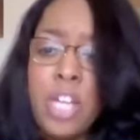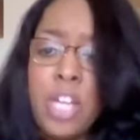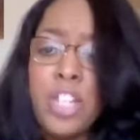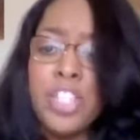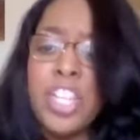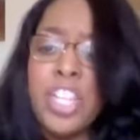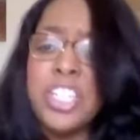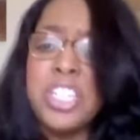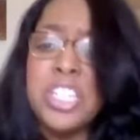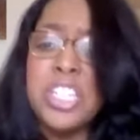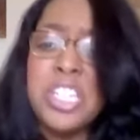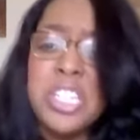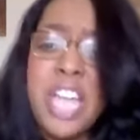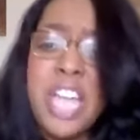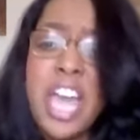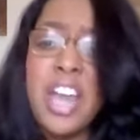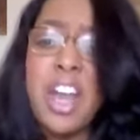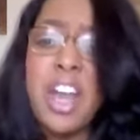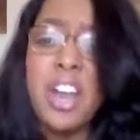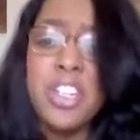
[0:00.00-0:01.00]
Jesus
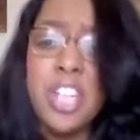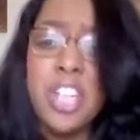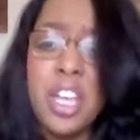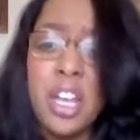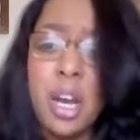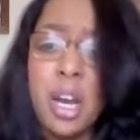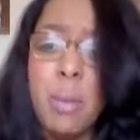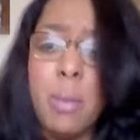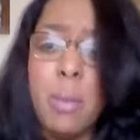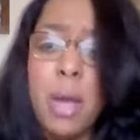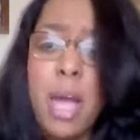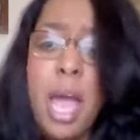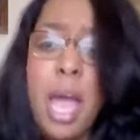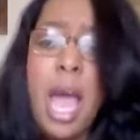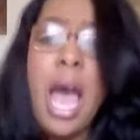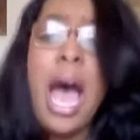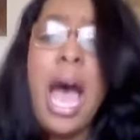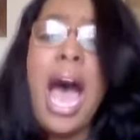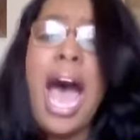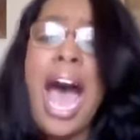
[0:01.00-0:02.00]
said unto him,
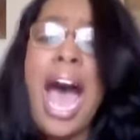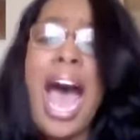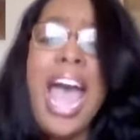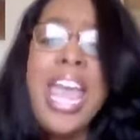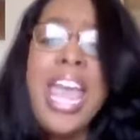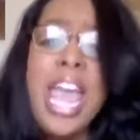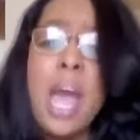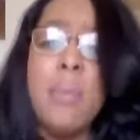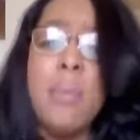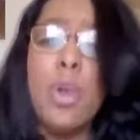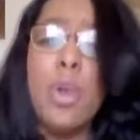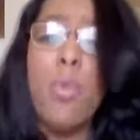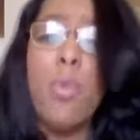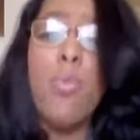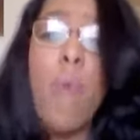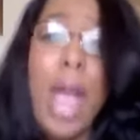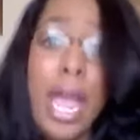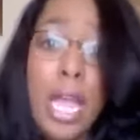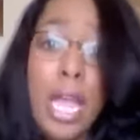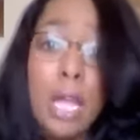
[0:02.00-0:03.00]
I am the
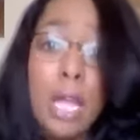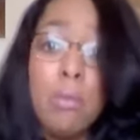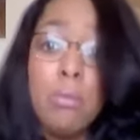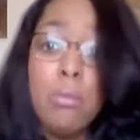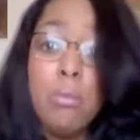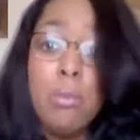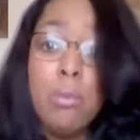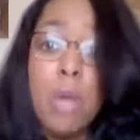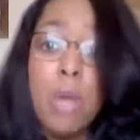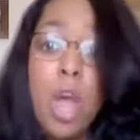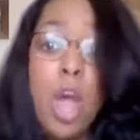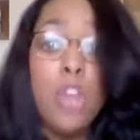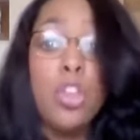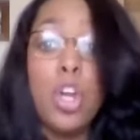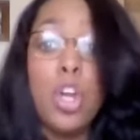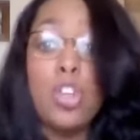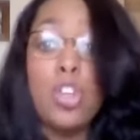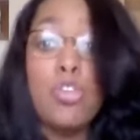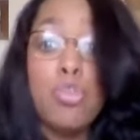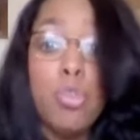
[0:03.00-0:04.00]
way,
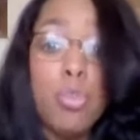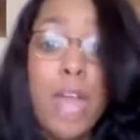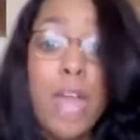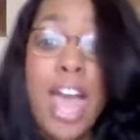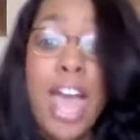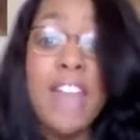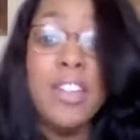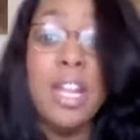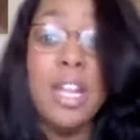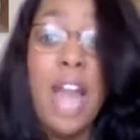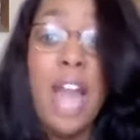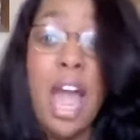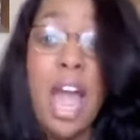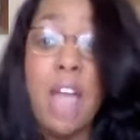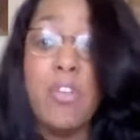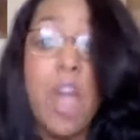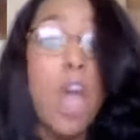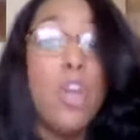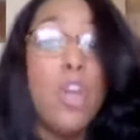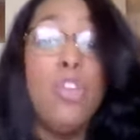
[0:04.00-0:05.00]
the truth, and the
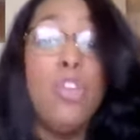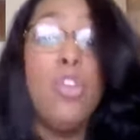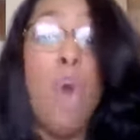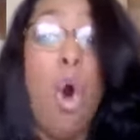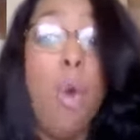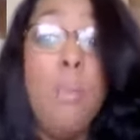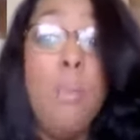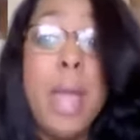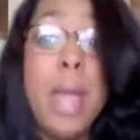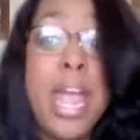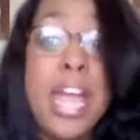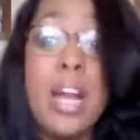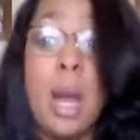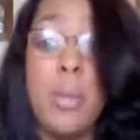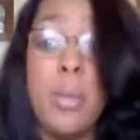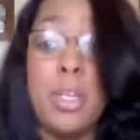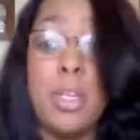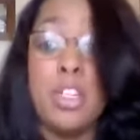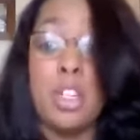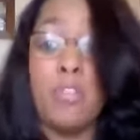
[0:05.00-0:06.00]
life. No man
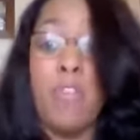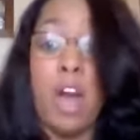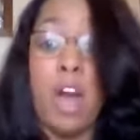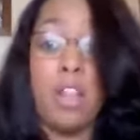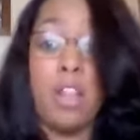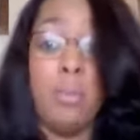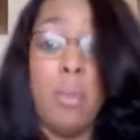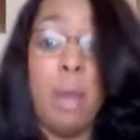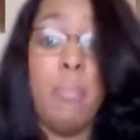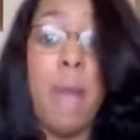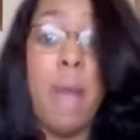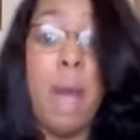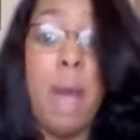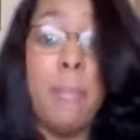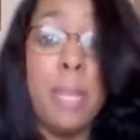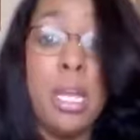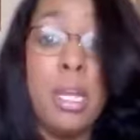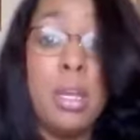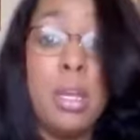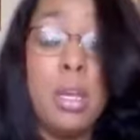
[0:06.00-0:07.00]
cometh to the Father but by
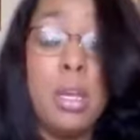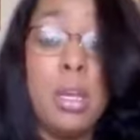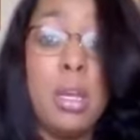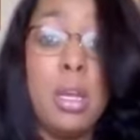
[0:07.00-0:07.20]
me.